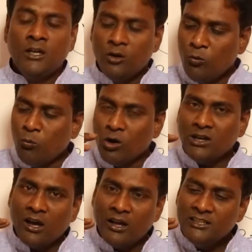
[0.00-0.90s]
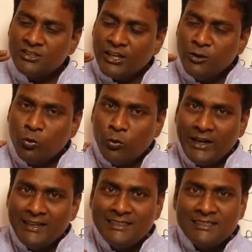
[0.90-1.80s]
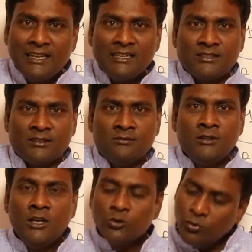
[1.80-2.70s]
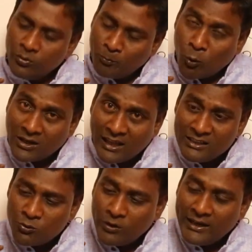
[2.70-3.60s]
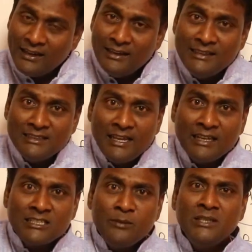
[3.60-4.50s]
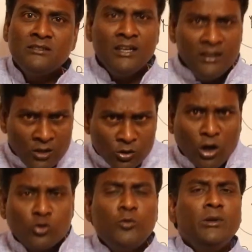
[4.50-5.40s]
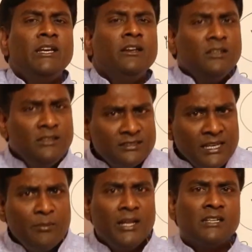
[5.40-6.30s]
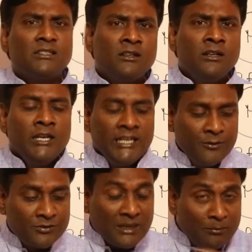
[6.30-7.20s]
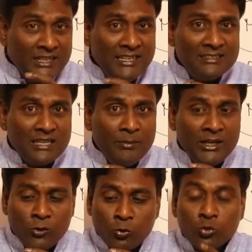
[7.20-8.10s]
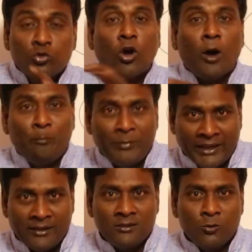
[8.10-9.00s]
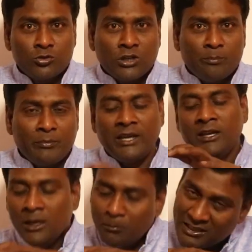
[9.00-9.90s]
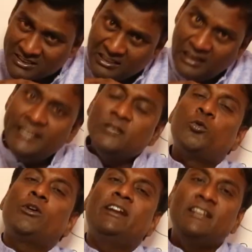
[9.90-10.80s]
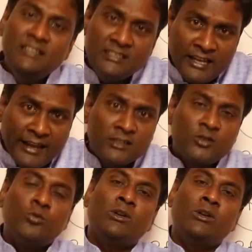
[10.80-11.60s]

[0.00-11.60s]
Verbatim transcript: Now motor is trying to rotate in this direction. So motor is rotated in this direction means that torque should be in the same direction. If something is coming to stop me, to stop me, but still it is rotating in this direction